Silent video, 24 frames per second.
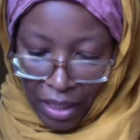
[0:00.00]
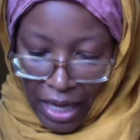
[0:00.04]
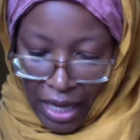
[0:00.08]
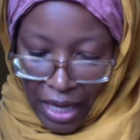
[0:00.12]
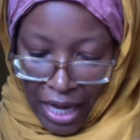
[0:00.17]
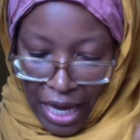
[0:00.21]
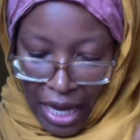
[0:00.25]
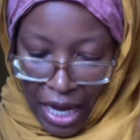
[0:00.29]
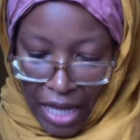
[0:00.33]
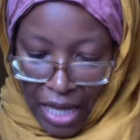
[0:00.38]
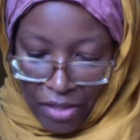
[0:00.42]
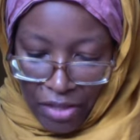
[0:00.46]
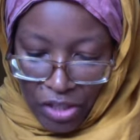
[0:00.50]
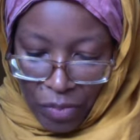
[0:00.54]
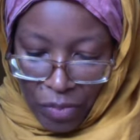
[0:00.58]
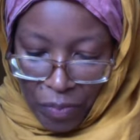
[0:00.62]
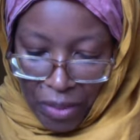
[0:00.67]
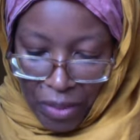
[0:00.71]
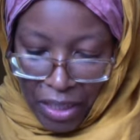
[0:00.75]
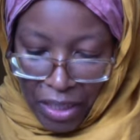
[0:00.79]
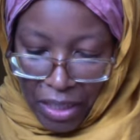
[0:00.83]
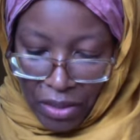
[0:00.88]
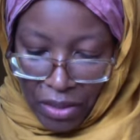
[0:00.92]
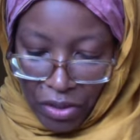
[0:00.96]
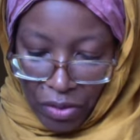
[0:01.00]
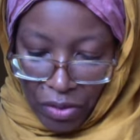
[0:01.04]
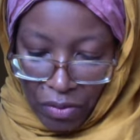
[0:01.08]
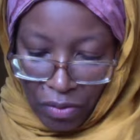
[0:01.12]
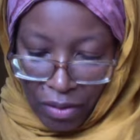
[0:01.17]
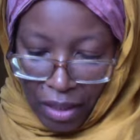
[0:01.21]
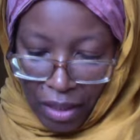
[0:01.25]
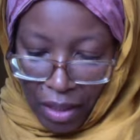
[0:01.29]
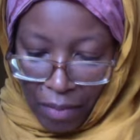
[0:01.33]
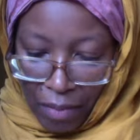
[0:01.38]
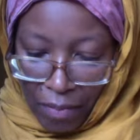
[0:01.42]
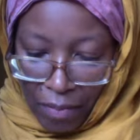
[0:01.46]
And speak to
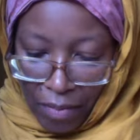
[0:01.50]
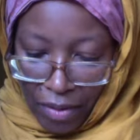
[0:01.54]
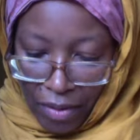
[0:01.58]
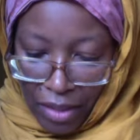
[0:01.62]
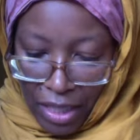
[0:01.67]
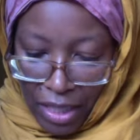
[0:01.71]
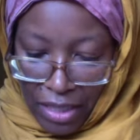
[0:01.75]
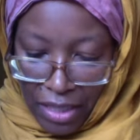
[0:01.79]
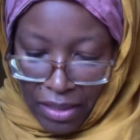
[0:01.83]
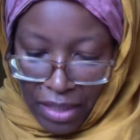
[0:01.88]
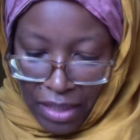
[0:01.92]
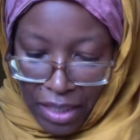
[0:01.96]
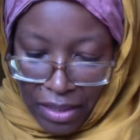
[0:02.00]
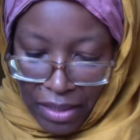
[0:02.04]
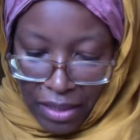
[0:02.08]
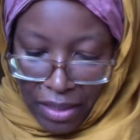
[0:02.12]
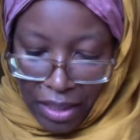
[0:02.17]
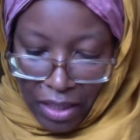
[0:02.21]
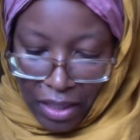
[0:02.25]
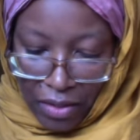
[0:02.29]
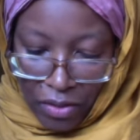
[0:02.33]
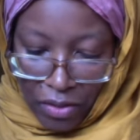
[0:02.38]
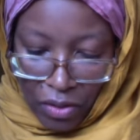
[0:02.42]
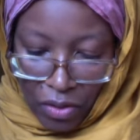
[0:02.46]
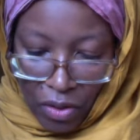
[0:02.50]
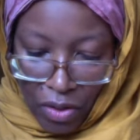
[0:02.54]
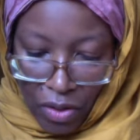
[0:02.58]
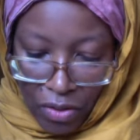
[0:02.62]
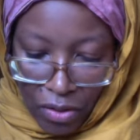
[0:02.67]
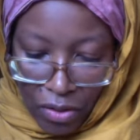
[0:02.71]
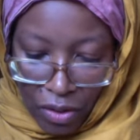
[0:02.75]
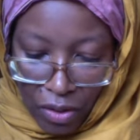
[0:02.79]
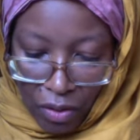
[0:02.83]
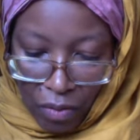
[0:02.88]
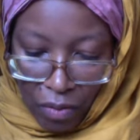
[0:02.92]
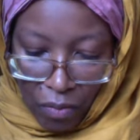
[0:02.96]
them, thus says the Adon
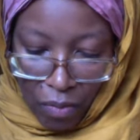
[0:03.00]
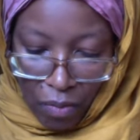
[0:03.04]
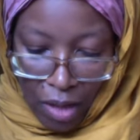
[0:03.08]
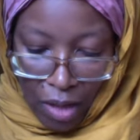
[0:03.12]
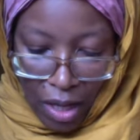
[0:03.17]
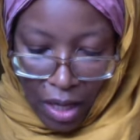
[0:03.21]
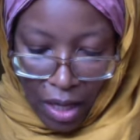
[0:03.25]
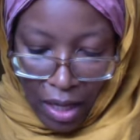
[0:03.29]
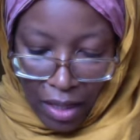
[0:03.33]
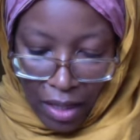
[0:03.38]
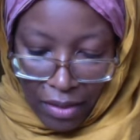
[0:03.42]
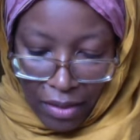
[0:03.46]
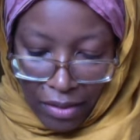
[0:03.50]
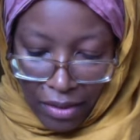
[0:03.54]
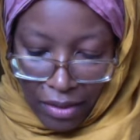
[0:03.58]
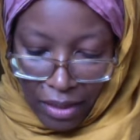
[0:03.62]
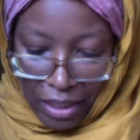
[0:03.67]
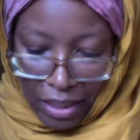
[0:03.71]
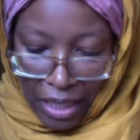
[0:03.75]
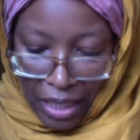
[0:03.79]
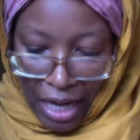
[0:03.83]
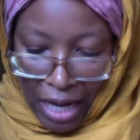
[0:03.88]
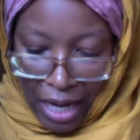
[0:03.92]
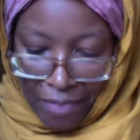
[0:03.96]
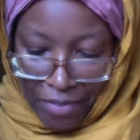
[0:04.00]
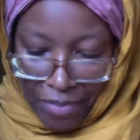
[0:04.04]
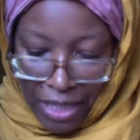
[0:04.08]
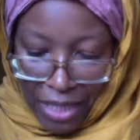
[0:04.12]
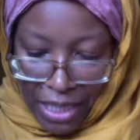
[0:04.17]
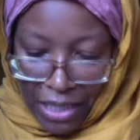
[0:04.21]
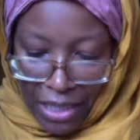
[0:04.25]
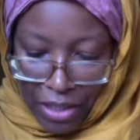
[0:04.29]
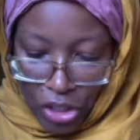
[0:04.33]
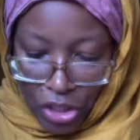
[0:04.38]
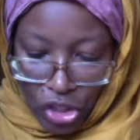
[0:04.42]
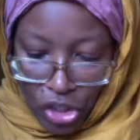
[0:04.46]
Yehovah. See, I'm
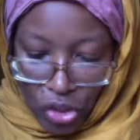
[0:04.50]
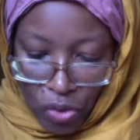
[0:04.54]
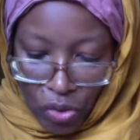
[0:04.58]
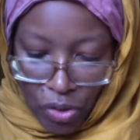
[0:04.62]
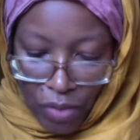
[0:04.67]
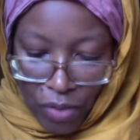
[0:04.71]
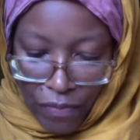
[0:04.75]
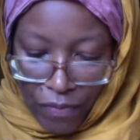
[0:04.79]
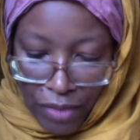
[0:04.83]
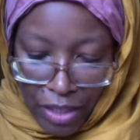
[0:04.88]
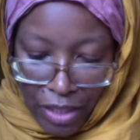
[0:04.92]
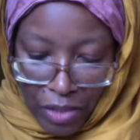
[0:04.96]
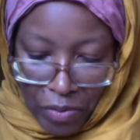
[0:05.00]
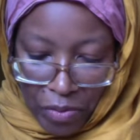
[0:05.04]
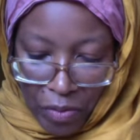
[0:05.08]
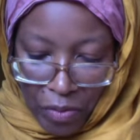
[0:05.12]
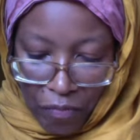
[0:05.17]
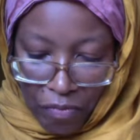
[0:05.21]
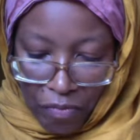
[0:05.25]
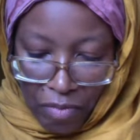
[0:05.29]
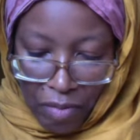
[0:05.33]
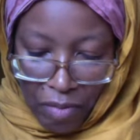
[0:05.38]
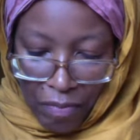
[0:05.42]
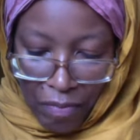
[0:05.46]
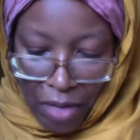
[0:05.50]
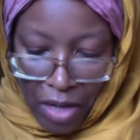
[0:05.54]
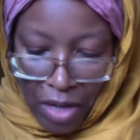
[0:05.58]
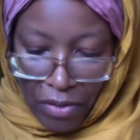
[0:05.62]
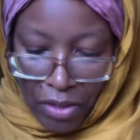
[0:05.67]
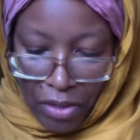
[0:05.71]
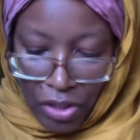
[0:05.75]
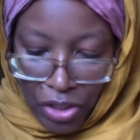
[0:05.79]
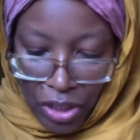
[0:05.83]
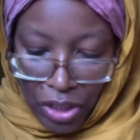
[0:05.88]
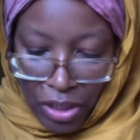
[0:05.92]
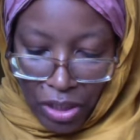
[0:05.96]
taking the children of Israel from among
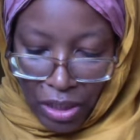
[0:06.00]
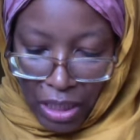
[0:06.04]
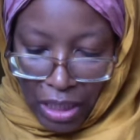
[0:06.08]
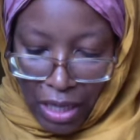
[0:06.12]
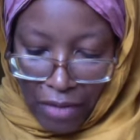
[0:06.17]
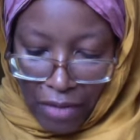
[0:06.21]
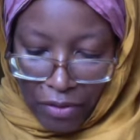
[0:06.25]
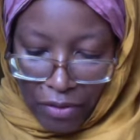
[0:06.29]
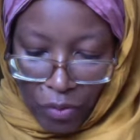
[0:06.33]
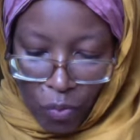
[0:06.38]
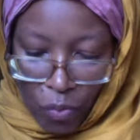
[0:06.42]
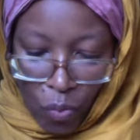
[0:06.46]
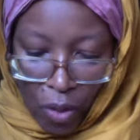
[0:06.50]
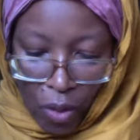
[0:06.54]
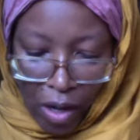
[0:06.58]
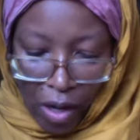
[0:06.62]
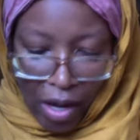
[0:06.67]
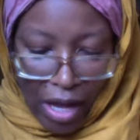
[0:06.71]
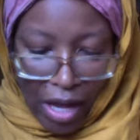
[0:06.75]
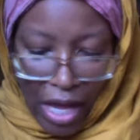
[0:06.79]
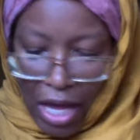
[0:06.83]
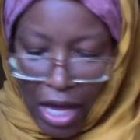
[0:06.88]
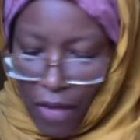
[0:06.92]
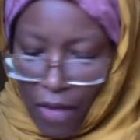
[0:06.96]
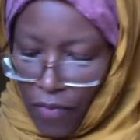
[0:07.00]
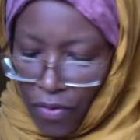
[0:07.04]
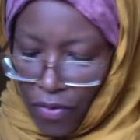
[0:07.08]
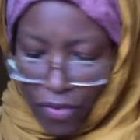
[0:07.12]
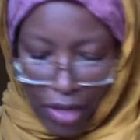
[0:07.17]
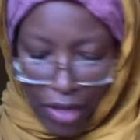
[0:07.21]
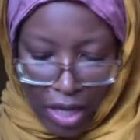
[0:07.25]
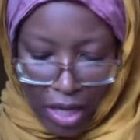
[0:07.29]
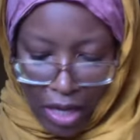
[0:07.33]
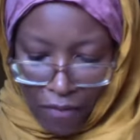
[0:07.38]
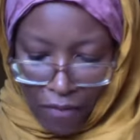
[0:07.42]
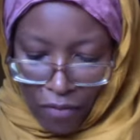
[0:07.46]
the Gentiles, wherever
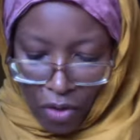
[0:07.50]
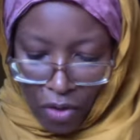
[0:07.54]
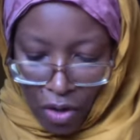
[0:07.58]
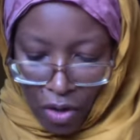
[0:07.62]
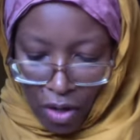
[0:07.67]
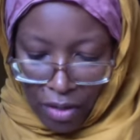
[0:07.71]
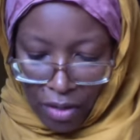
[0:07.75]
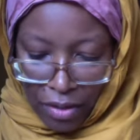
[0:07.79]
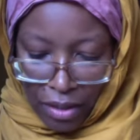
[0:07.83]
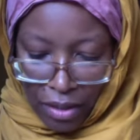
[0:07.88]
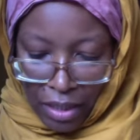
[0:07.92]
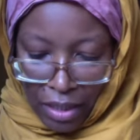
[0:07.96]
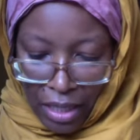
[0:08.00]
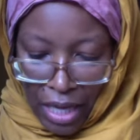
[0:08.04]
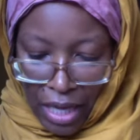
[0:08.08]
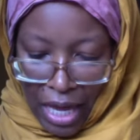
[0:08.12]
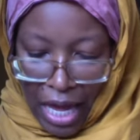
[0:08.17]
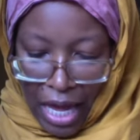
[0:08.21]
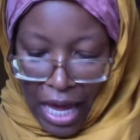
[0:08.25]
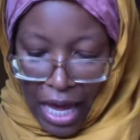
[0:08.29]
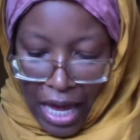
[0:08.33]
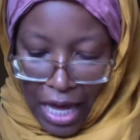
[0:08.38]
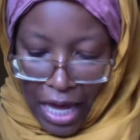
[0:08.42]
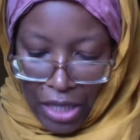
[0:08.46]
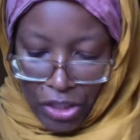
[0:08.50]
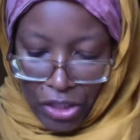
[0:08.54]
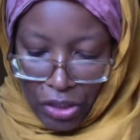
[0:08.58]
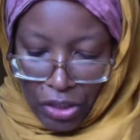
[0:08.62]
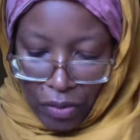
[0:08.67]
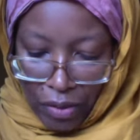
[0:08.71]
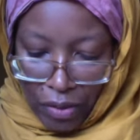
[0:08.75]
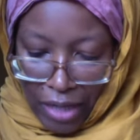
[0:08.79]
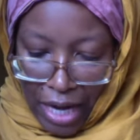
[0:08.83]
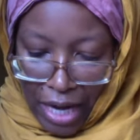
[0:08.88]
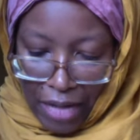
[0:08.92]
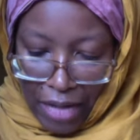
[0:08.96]
they have gone, and
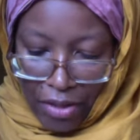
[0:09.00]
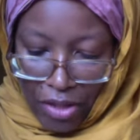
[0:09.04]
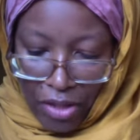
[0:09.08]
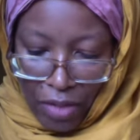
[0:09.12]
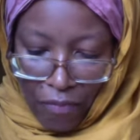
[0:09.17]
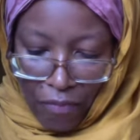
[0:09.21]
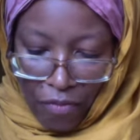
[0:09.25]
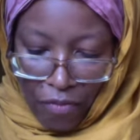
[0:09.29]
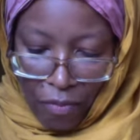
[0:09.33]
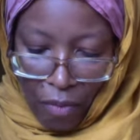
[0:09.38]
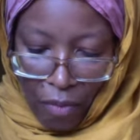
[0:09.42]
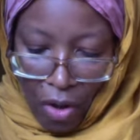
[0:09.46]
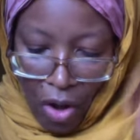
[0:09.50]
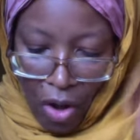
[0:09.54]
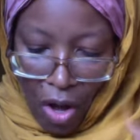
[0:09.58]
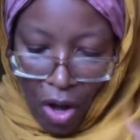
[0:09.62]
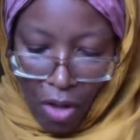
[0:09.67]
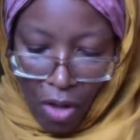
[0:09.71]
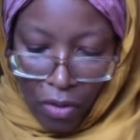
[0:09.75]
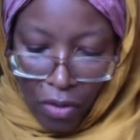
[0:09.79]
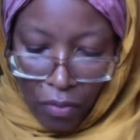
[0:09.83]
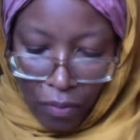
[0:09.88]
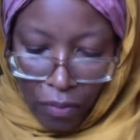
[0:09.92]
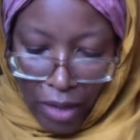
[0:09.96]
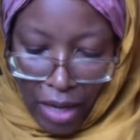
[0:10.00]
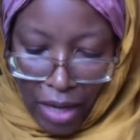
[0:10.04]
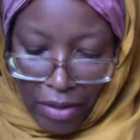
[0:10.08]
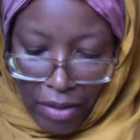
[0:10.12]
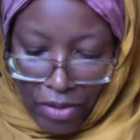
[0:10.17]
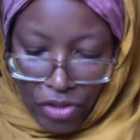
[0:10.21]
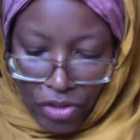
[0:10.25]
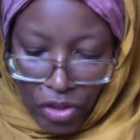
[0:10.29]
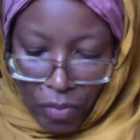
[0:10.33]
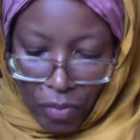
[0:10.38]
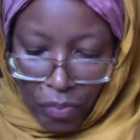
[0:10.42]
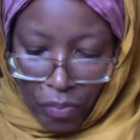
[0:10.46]
shall gather them from all around
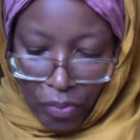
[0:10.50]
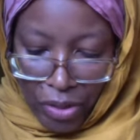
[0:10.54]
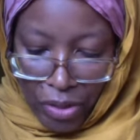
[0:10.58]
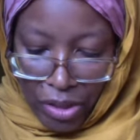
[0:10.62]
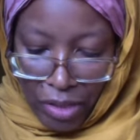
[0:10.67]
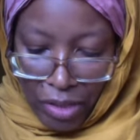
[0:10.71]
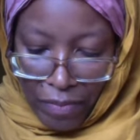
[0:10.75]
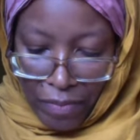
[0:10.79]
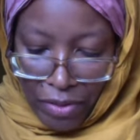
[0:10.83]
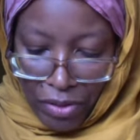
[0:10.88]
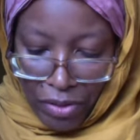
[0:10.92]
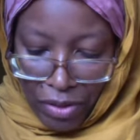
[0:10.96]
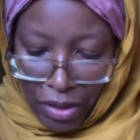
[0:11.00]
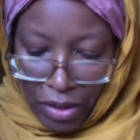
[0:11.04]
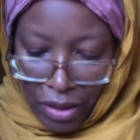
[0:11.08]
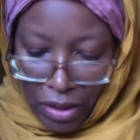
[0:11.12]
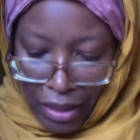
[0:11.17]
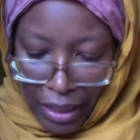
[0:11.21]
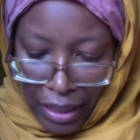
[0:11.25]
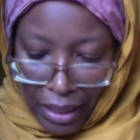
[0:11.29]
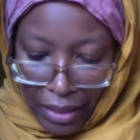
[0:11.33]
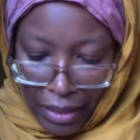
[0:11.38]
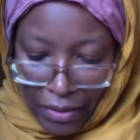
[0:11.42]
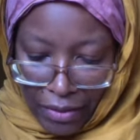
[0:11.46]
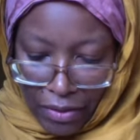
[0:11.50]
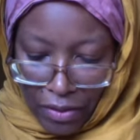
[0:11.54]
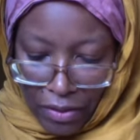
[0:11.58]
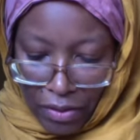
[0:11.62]
and shall bring them into the land.